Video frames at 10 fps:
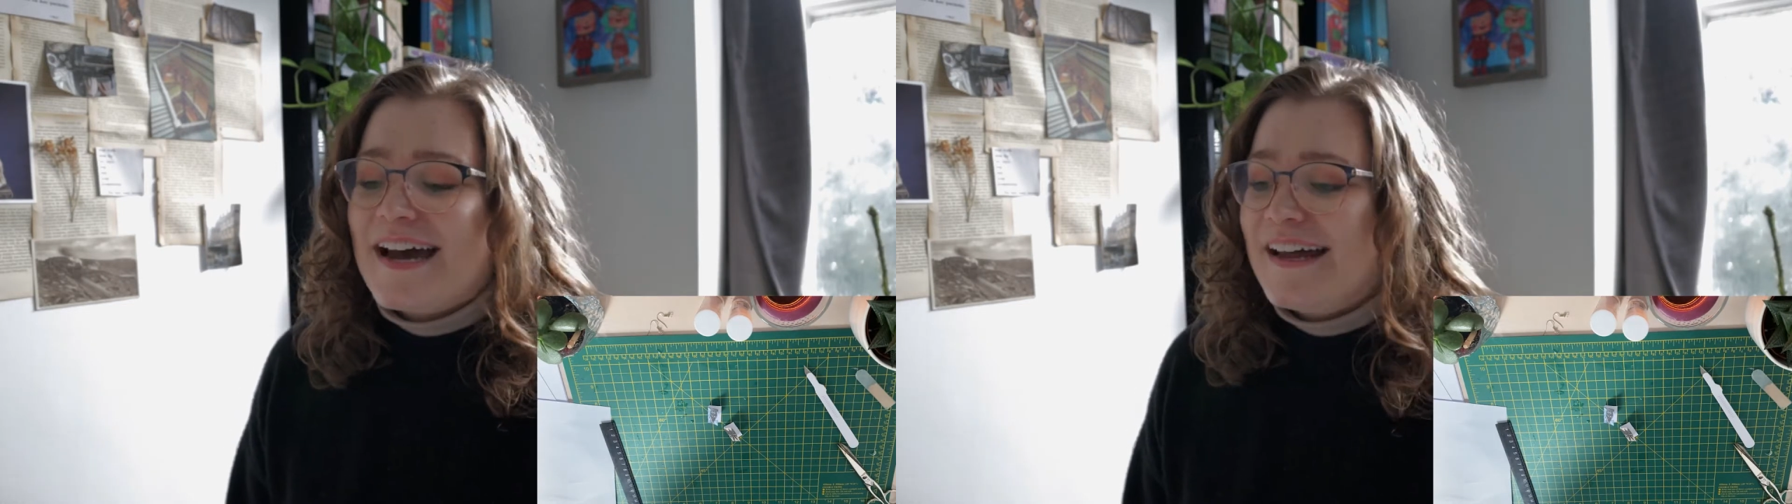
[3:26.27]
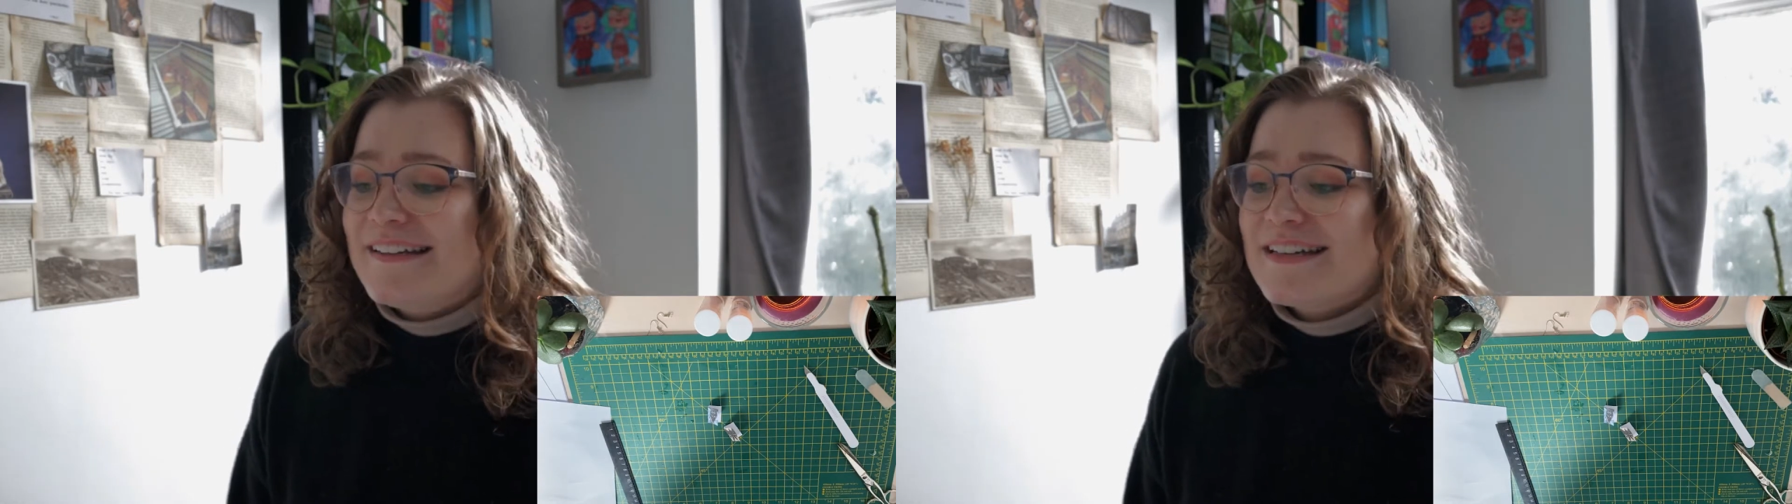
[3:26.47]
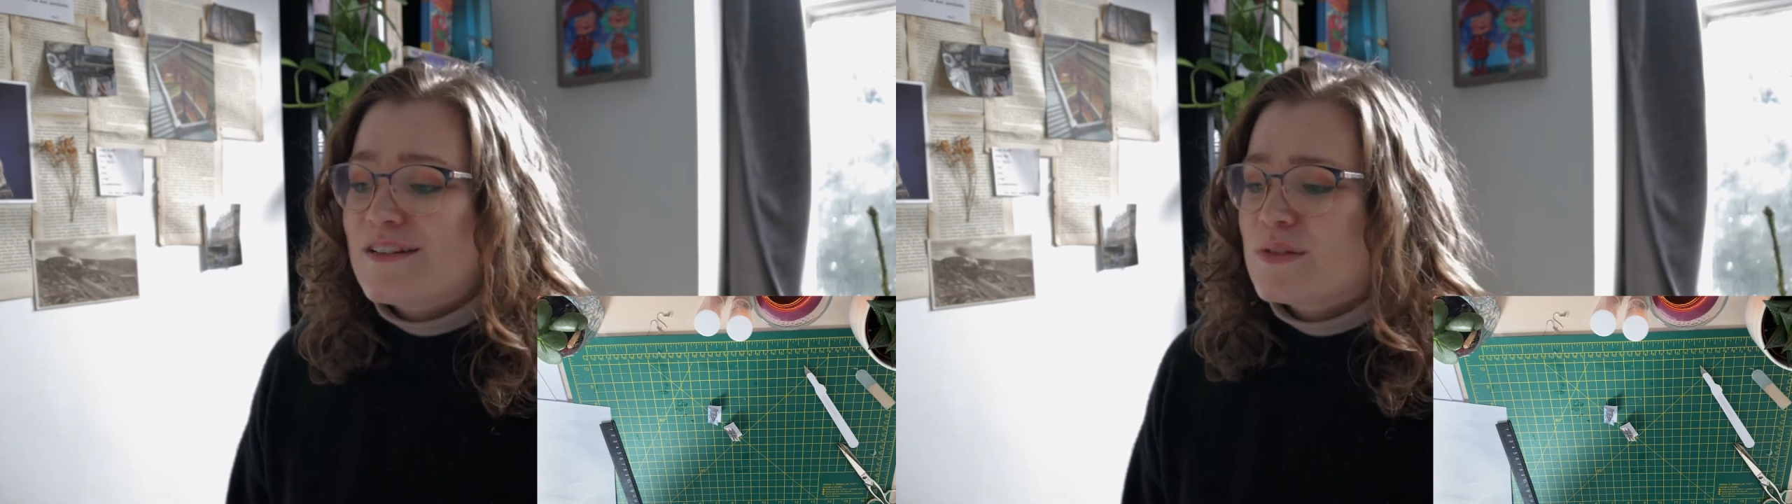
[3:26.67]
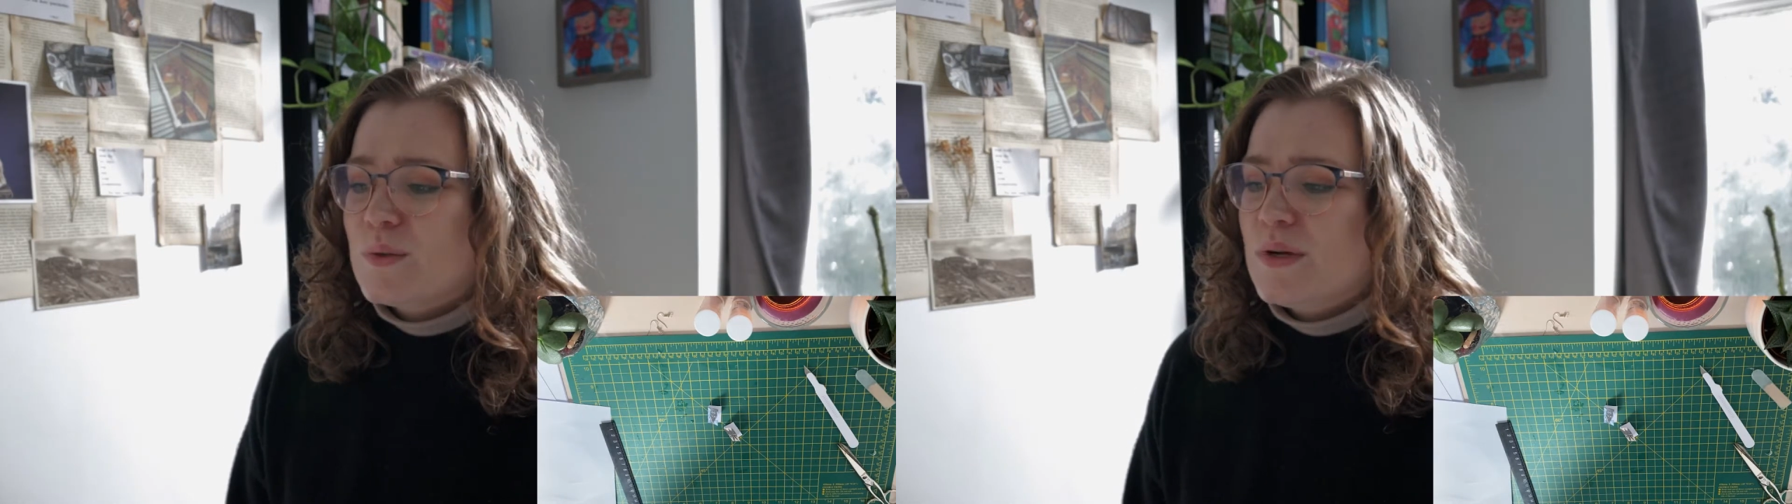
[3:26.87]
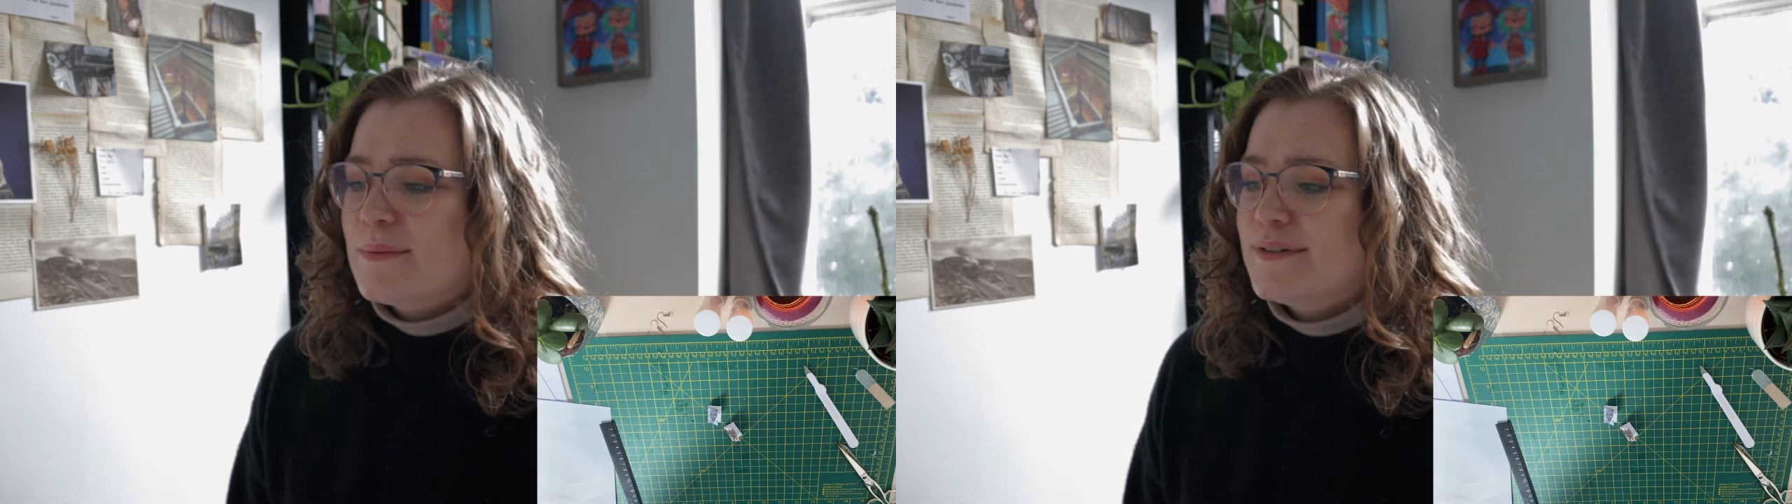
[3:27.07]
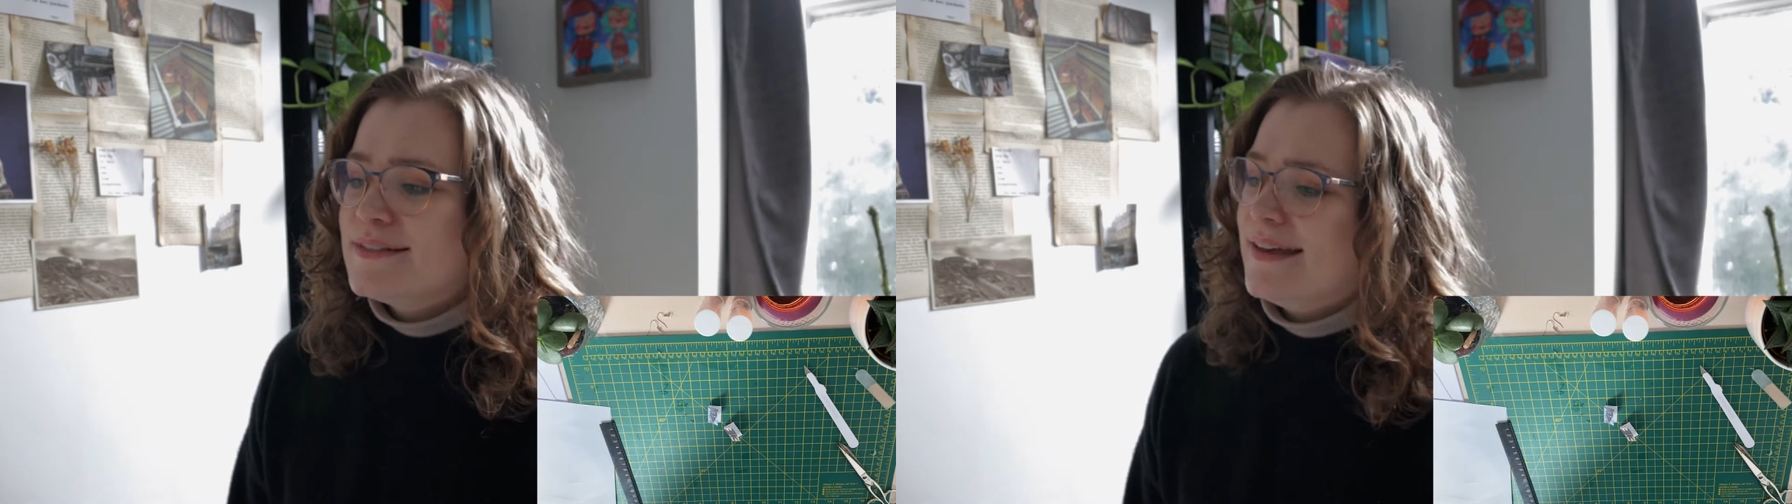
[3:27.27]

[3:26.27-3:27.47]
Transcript: and that's all I'm going to